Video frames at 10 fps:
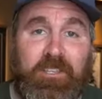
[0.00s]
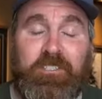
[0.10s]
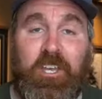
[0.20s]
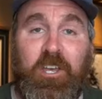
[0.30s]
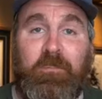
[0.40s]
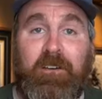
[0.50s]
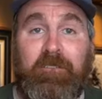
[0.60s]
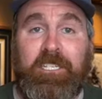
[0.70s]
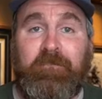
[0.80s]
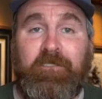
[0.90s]
the scope of
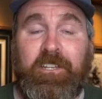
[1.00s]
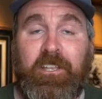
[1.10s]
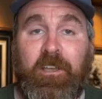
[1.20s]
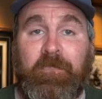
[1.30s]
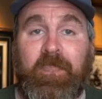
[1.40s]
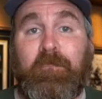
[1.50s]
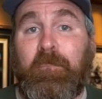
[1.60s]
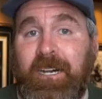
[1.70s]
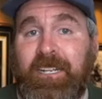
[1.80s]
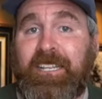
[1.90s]
this video,
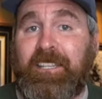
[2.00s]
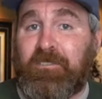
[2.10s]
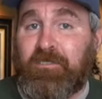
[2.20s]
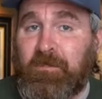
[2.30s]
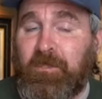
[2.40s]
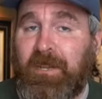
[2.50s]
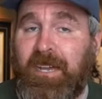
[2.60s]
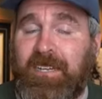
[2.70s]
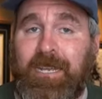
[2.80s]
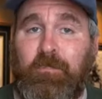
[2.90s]
but in the description
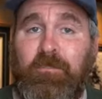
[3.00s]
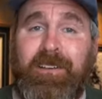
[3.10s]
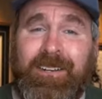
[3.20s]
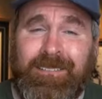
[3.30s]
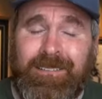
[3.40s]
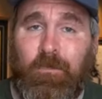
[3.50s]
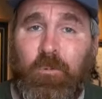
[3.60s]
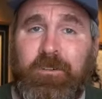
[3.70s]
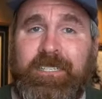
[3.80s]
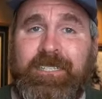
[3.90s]
box, I provide a lot
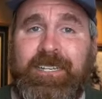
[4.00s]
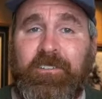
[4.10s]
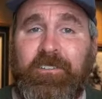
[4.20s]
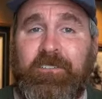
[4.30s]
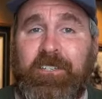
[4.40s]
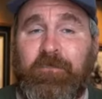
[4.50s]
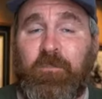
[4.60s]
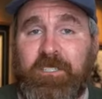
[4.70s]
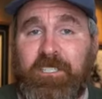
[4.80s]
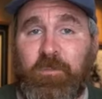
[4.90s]
more details of different
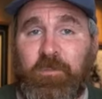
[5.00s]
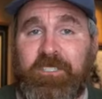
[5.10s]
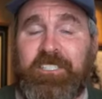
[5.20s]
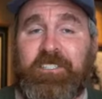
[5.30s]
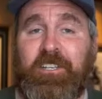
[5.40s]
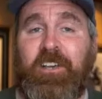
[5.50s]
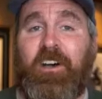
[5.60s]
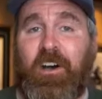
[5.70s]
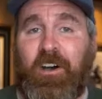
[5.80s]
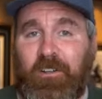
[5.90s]
resources
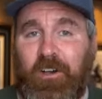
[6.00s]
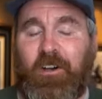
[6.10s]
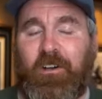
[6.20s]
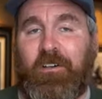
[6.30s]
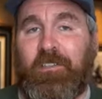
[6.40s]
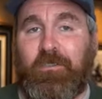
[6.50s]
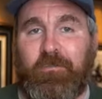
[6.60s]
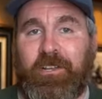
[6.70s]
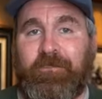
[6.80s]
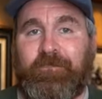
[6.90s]
on all three.